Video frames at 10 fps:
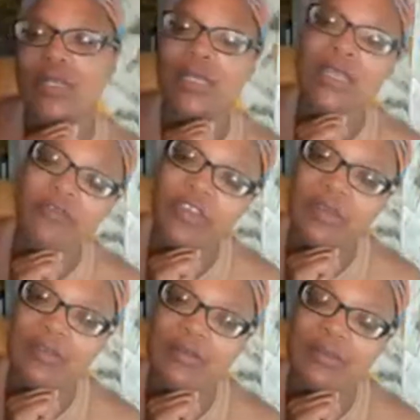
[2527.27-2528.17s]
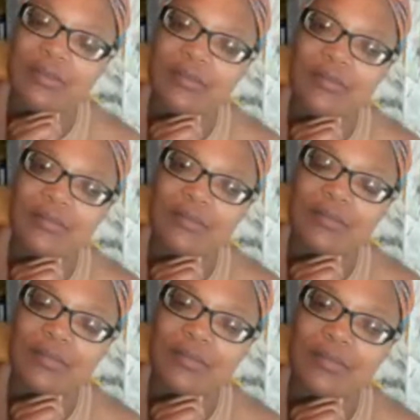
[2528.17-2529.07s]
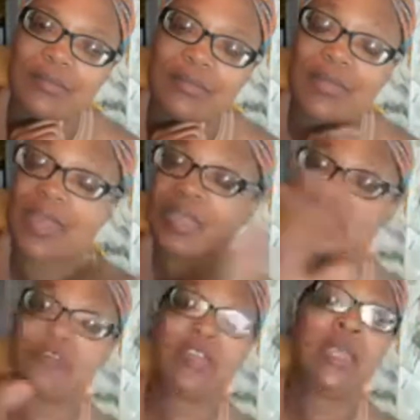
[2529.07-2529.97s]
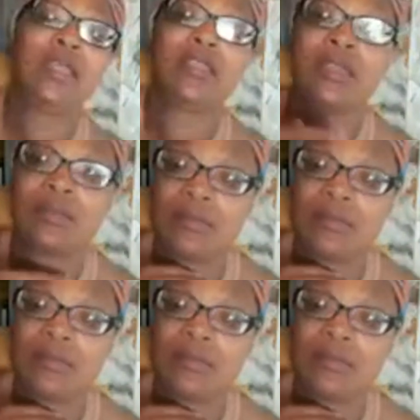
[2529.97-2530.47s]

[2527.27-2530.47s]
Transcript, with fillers: lifting, it's for nothing.